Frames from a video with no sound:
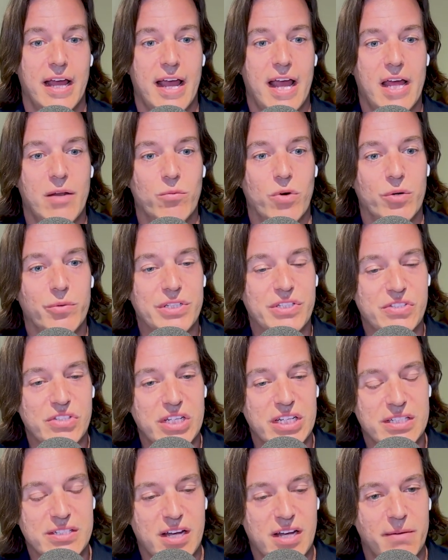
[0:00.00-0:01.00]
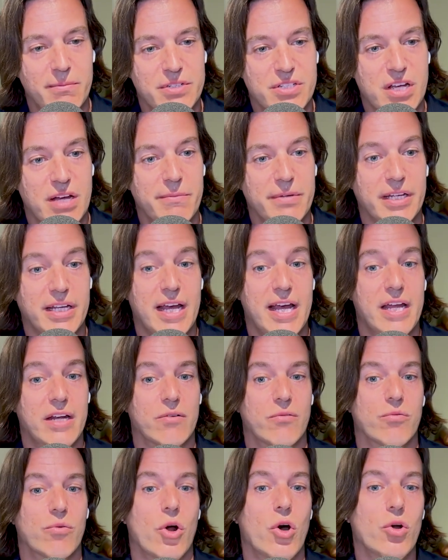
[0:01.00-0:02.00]
And what we see time and time again
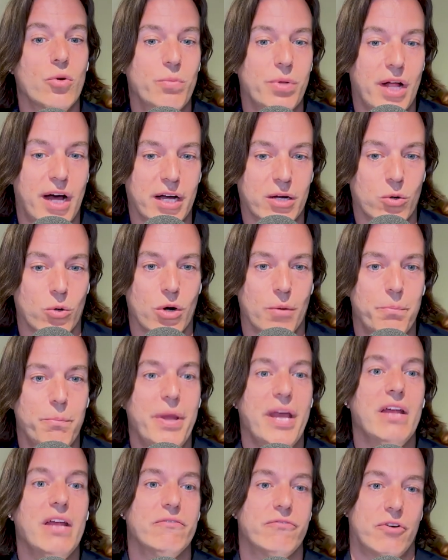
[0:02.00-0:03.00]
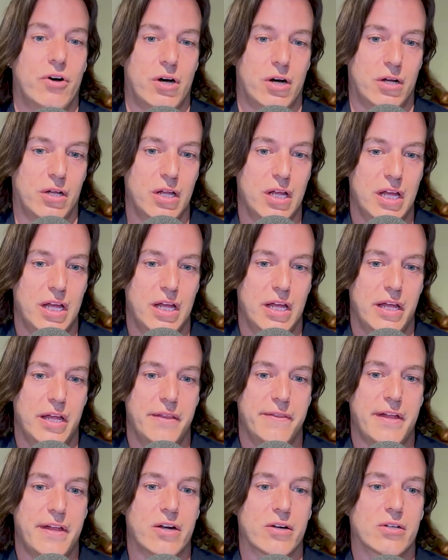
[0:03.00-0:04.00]
a roadblock or a pitfall
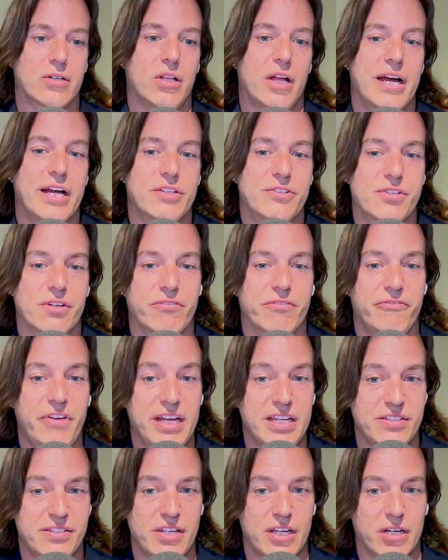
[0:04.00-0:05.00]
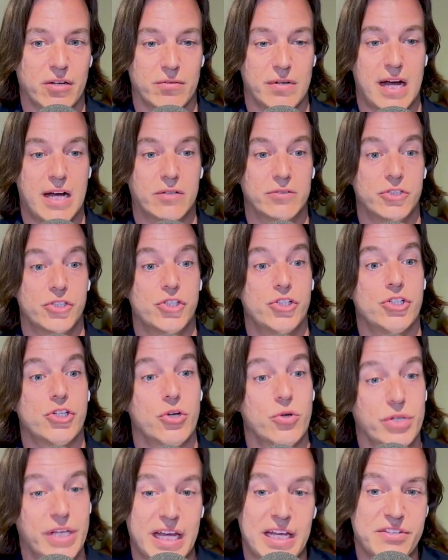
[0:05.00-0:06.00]
that our clients are facing around
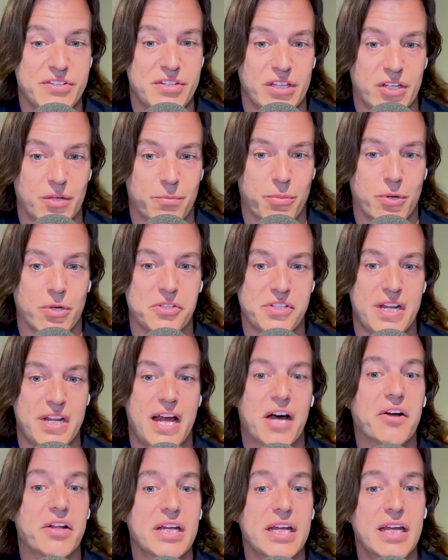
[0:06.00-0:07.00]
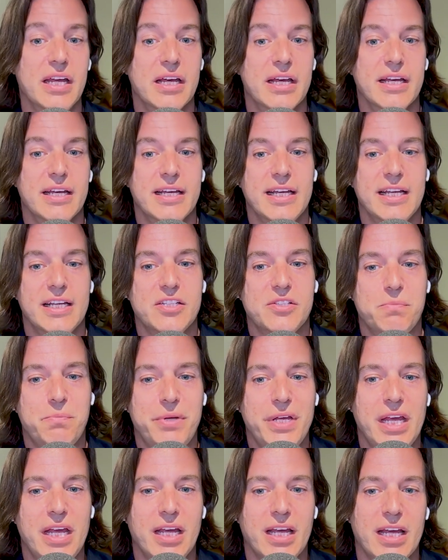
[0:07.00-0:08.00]
showcasing their personality is
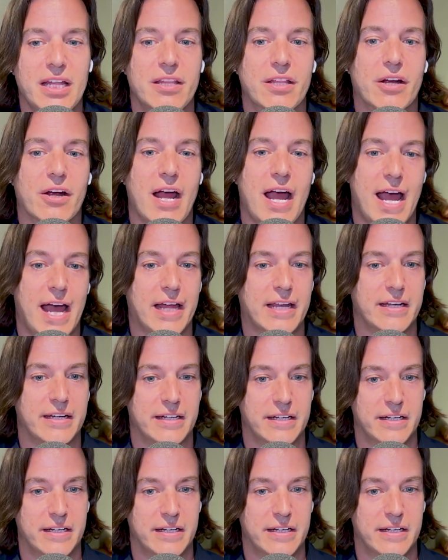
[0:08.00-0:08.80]
being in their head,